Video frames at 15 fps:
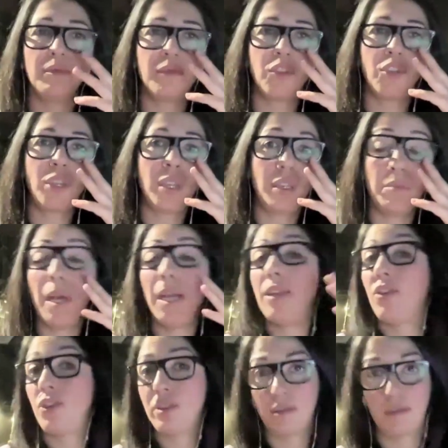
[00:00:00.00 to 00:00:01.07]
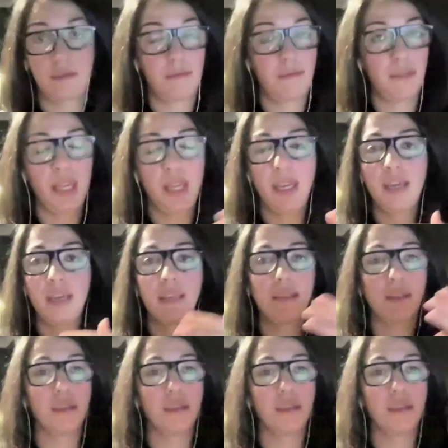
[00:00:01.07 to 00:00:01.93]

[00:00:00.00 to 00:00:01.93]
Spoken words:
She manages TEDx,